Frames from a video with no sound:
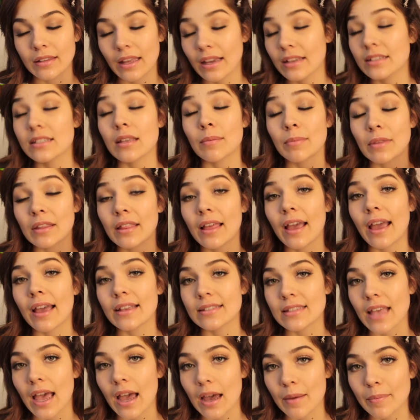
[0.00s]
that something that
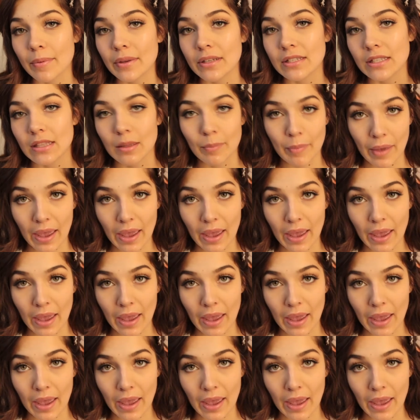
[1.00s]
has happened in the